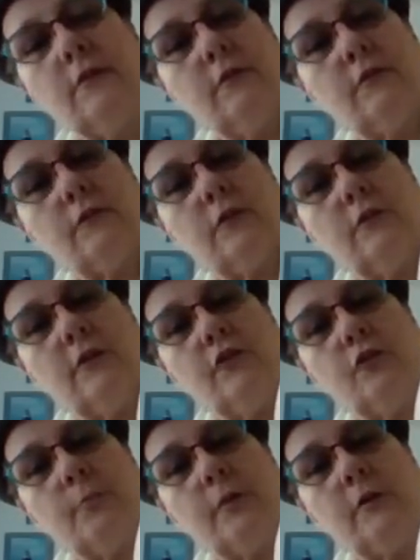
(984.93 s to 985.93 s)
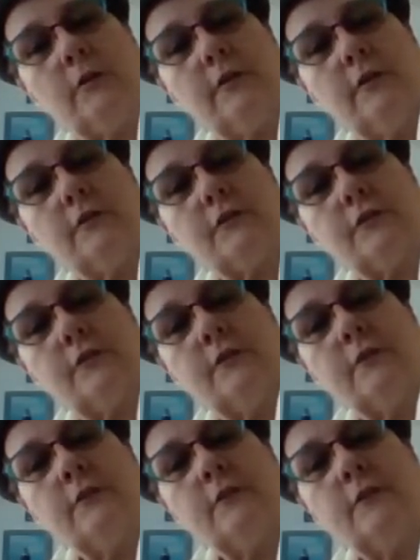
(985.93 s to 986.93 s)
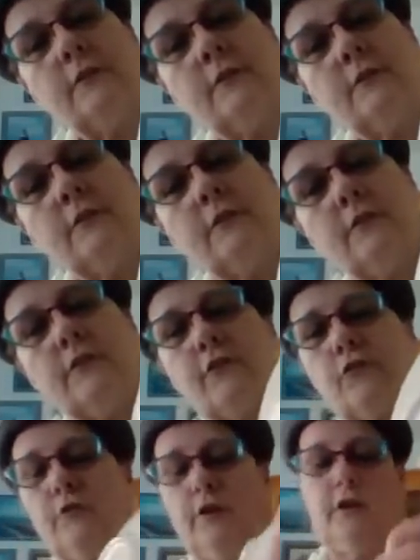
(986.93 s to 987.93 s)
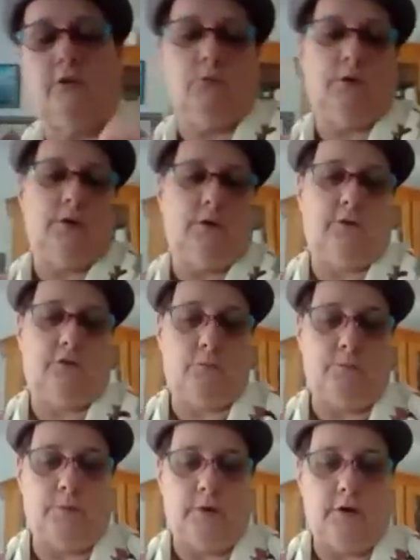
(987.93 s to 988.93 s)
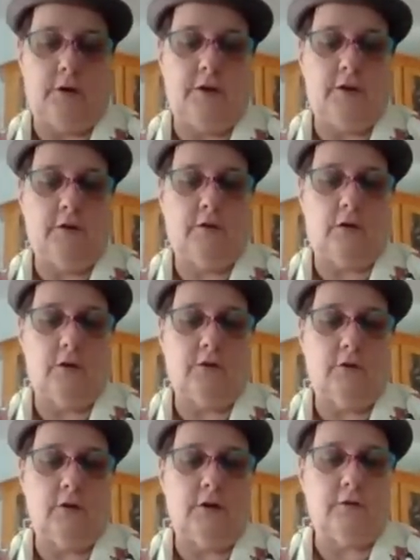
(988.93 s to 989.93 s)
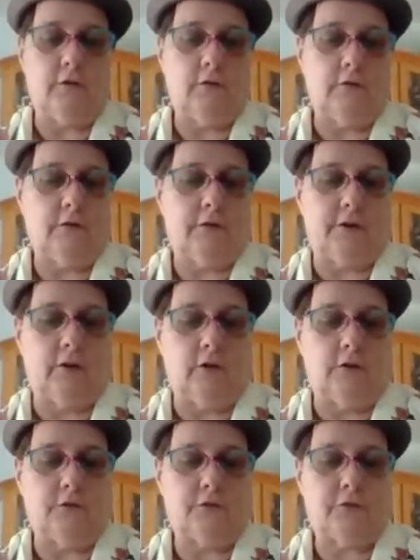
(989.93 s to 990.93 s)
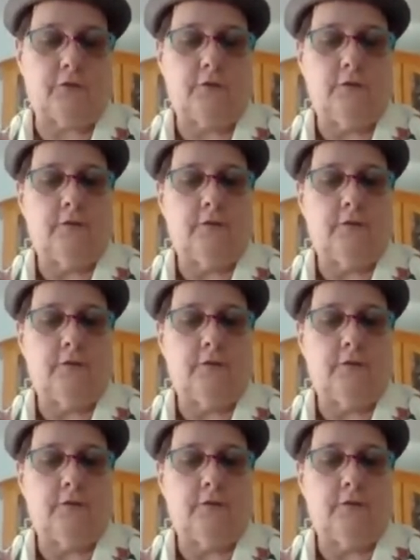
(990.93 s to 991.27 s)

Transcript: Is that legible? Yes. It's trade winds by continental kilns.